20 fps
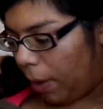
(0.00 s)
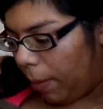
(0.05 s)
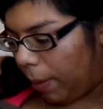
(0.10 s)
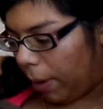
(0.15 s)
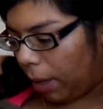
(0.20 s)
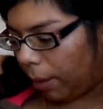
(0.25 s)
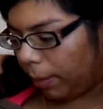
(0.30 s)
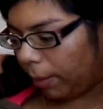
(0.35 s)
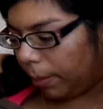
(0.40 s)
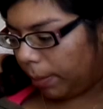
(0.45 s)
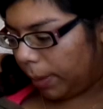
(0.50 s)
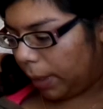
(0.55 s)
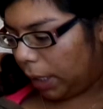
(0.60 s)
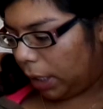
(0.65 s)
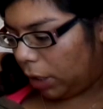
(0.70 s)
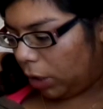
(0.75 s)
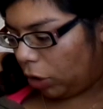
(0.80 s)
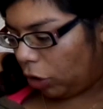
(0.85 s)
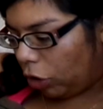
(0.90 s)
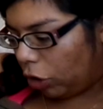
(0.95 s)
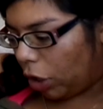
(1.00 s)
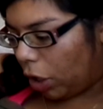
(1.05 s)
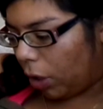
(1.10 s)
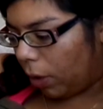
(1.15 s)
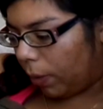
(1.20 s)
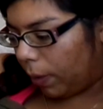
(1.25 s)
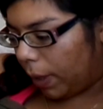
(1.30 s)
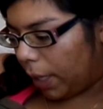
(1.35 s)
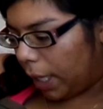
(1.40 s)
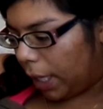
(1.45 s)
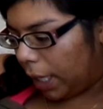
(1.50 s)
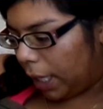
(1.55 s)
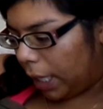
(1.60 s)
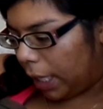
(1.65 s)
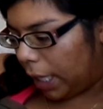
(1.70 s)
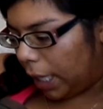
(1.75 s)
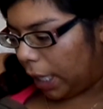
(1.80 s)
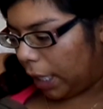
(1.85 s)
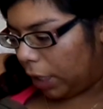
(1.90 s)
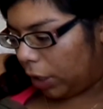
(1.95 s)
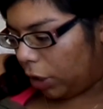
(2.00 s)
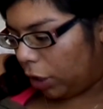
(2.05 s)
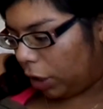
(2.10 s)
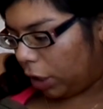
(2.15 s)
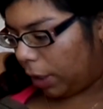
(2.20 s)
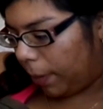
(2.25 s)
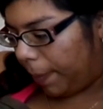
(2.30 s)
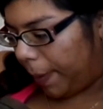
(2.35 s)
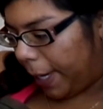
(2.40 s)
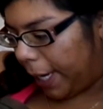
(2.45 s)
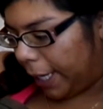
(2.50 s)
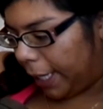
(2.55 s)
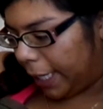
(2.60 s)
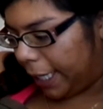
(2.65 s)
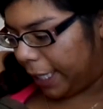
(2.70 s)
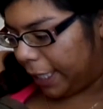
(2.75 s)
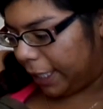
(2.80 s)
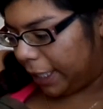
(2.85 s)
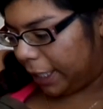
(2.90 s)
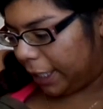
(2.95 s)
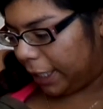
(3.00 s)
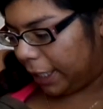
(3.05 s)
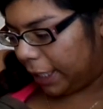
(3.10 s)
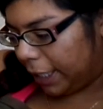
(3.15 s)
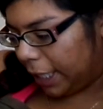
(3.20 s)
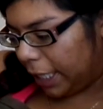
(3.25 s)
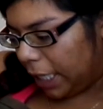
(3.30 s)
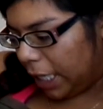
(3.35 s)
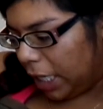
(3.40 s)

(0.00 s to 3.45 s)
probably to show an interdependence.